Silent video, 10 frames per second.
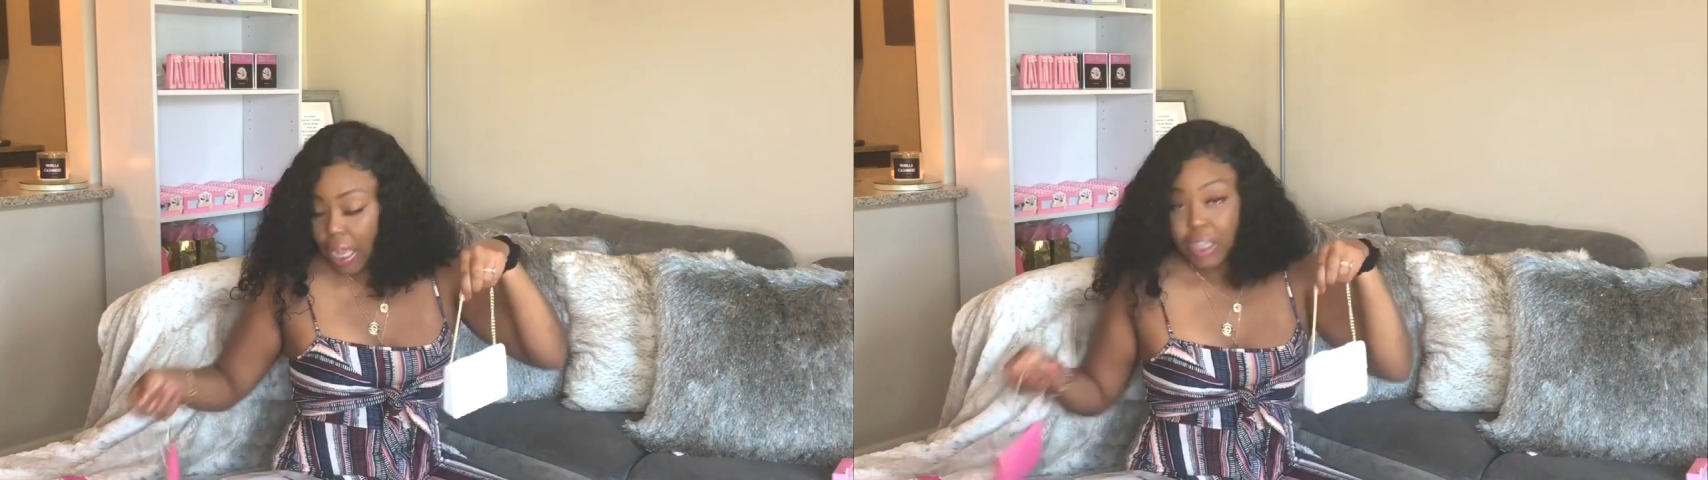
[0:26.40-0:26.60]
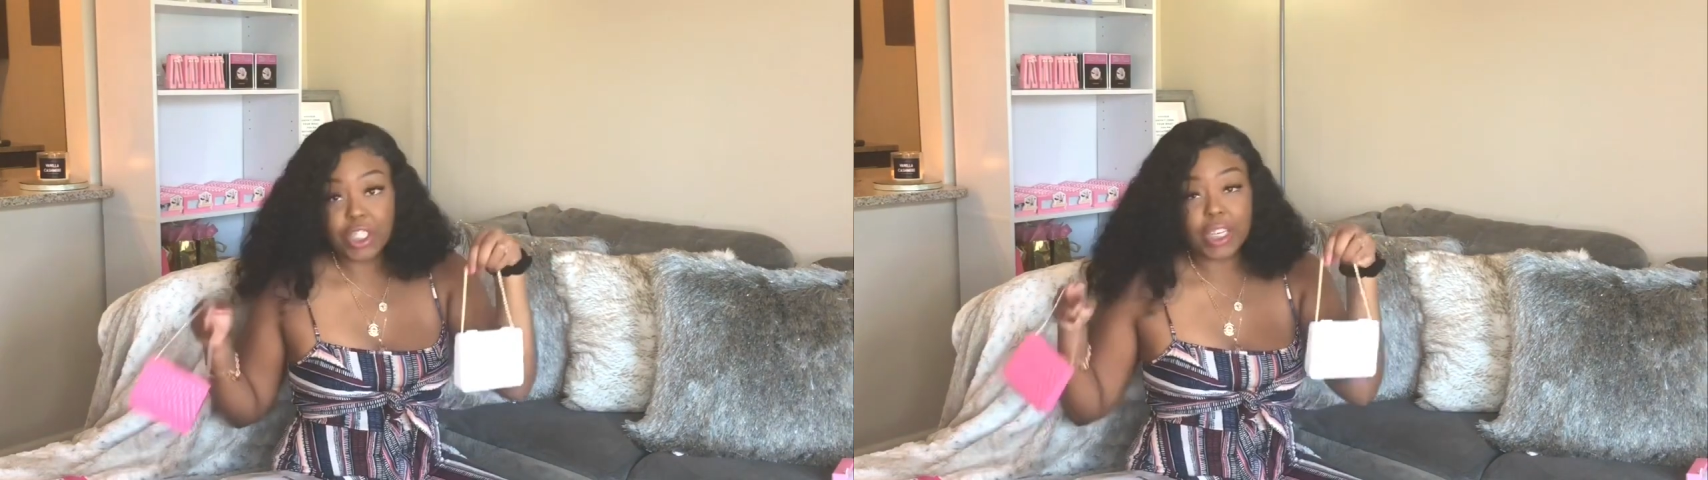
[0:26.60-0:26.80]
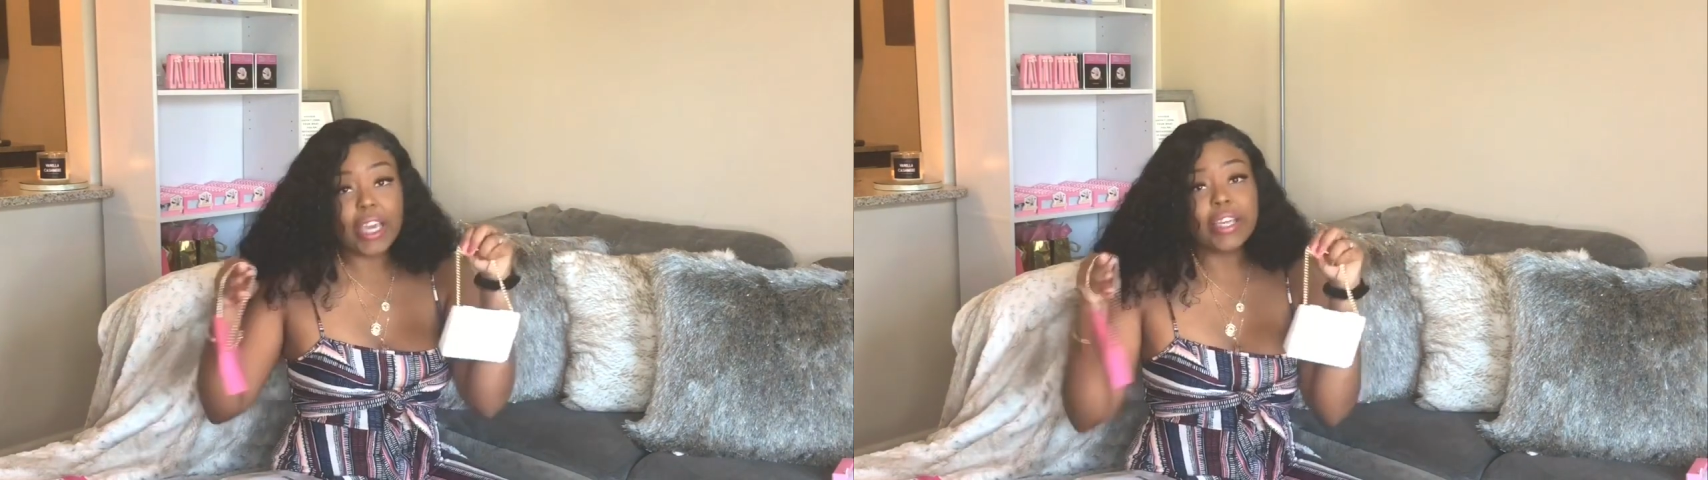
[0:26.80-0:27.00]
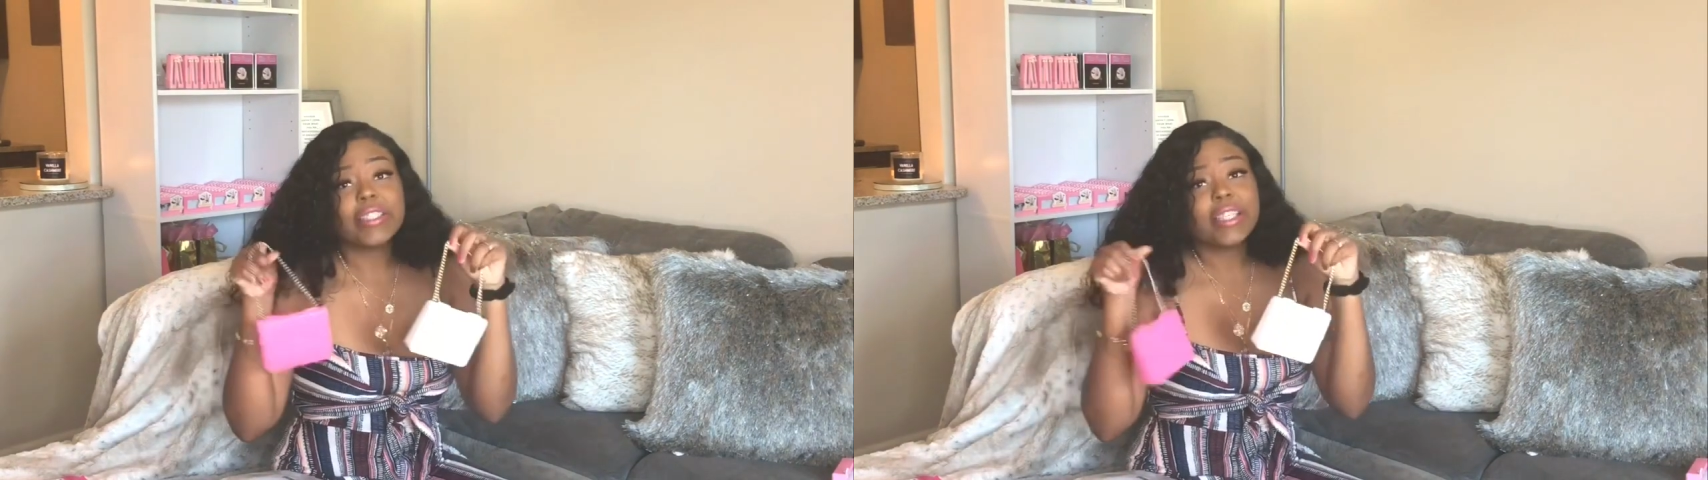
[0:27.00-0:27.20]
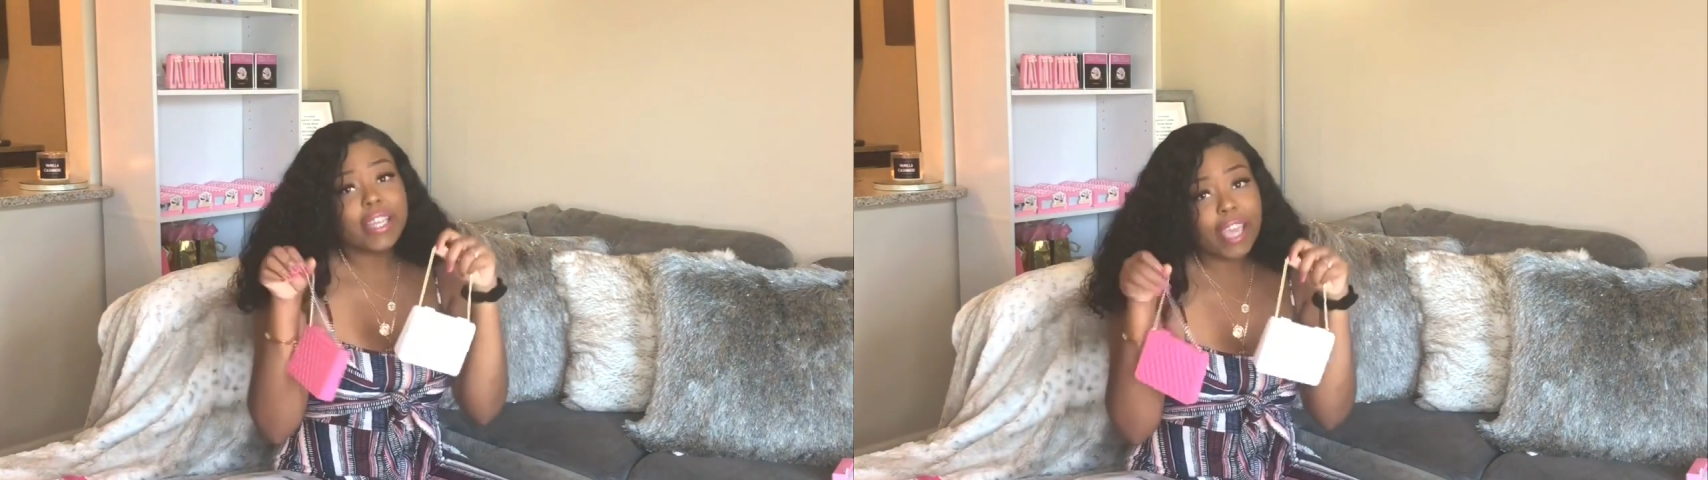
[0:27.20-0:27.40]
launching
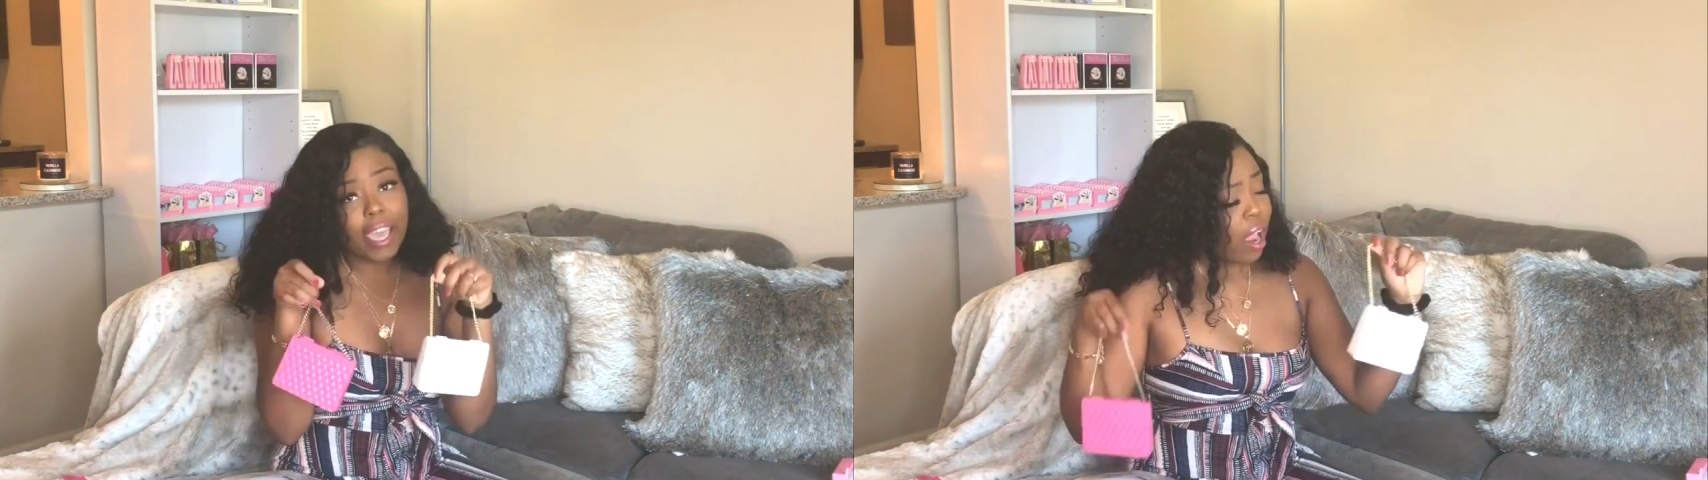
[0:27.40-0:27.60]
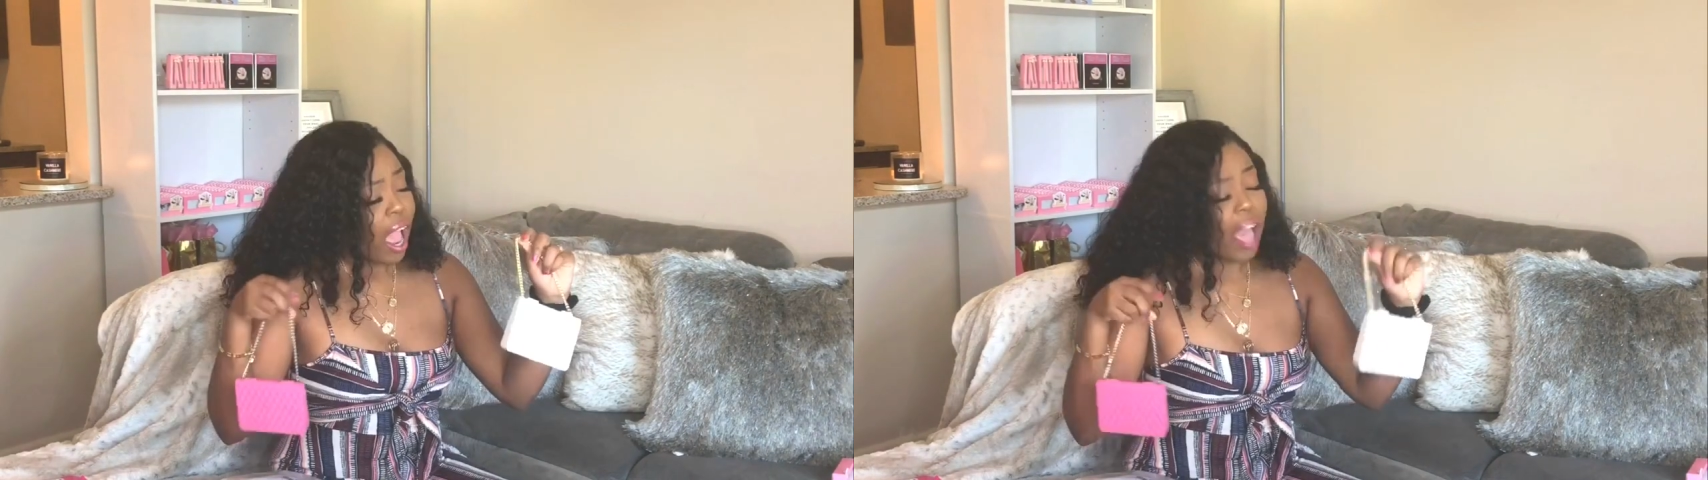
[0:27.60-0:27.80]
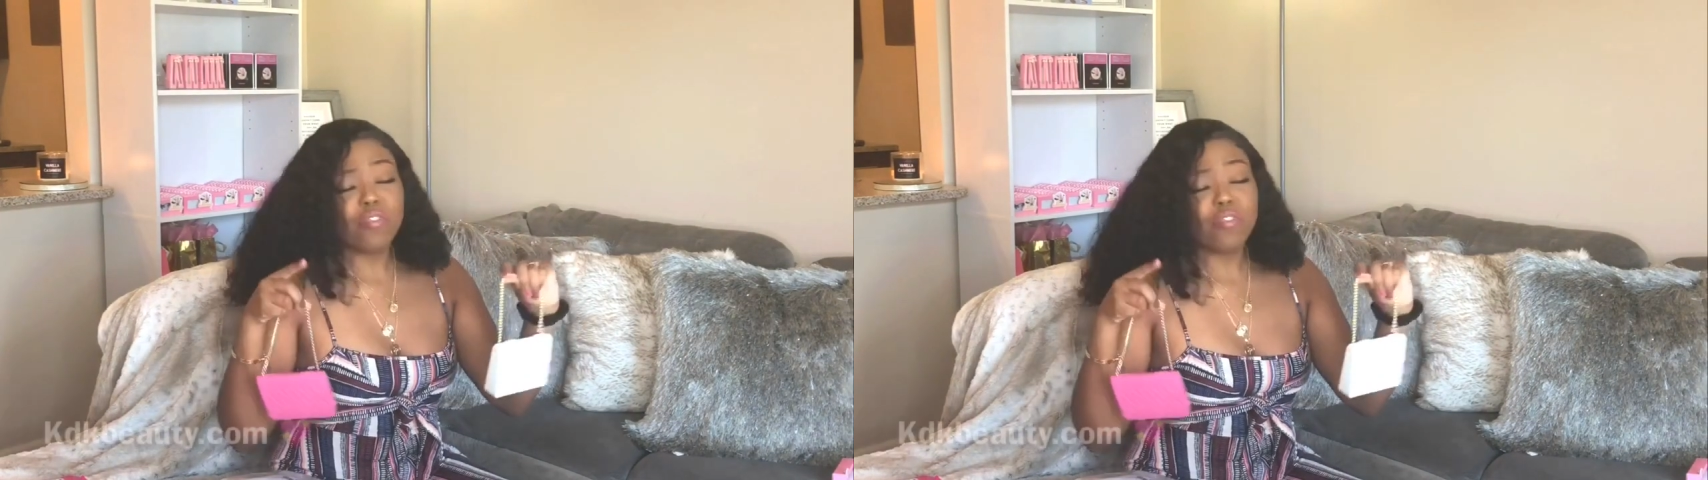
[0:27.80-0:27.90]
today.